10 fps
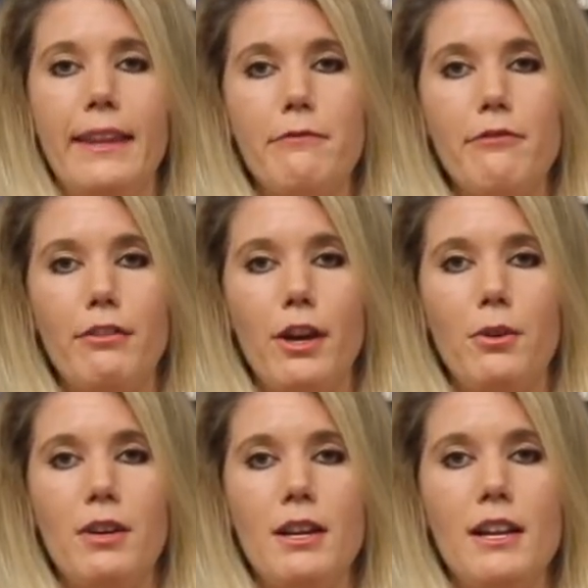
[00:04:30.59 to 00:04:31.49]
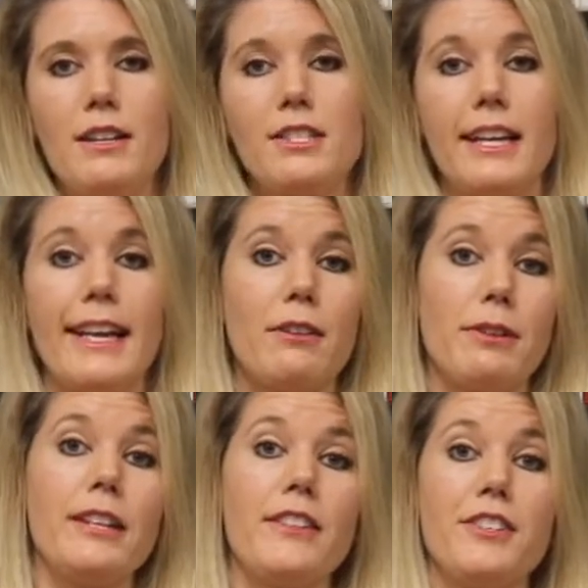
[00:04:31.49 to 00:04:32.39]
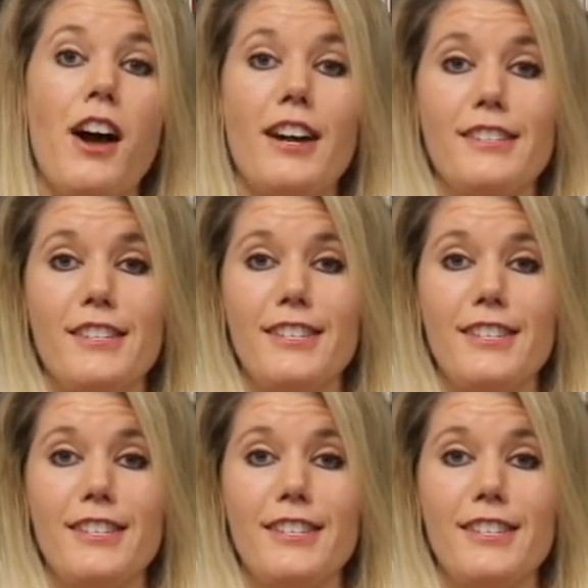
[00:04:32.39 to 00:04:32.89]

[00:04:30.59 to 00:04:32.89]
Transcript: lymph flow to get rid of the toxins.